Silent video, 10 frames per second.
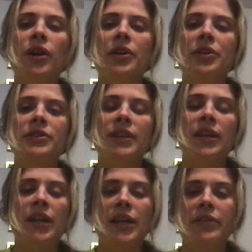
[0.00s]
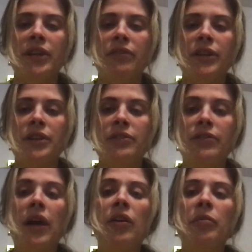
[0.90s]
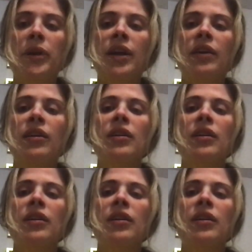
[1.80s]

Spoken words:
understanding of infant development.